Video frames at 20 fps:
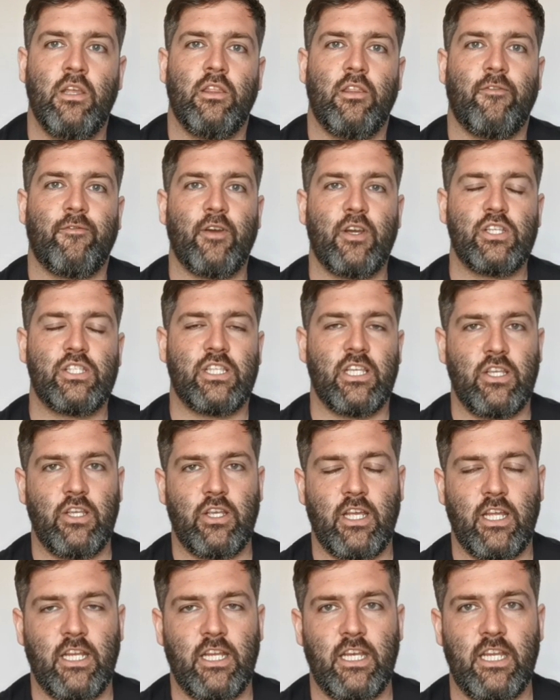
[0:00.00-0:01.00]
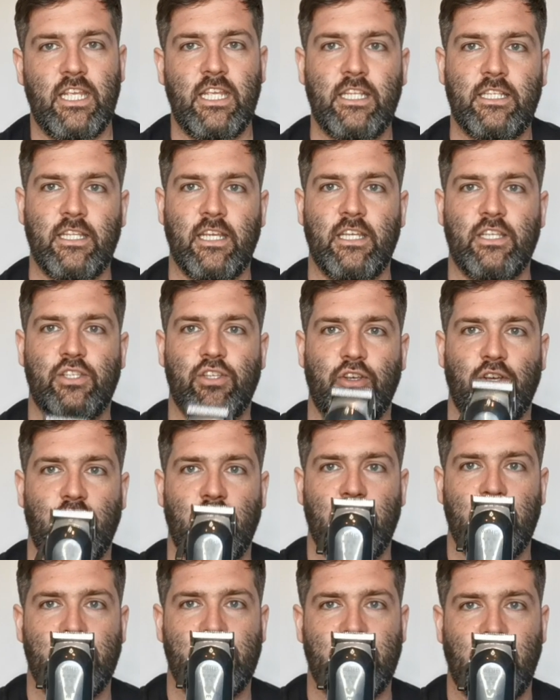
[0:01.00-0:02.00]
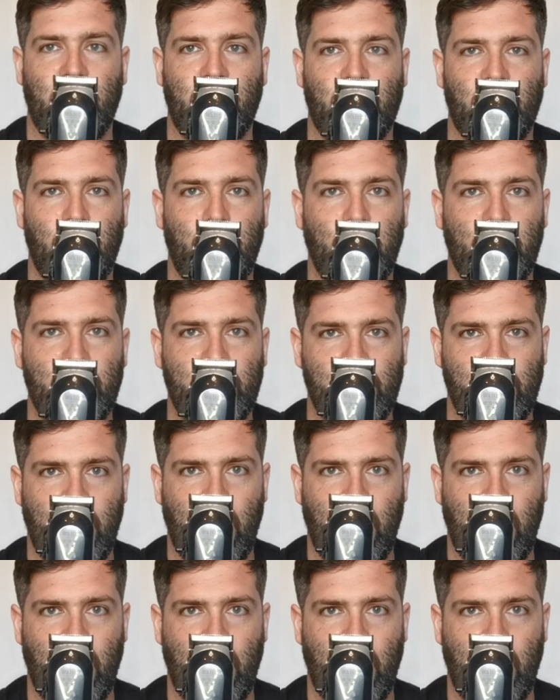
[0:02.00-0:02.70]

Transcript: The first thing you're going to need is your set of clippers.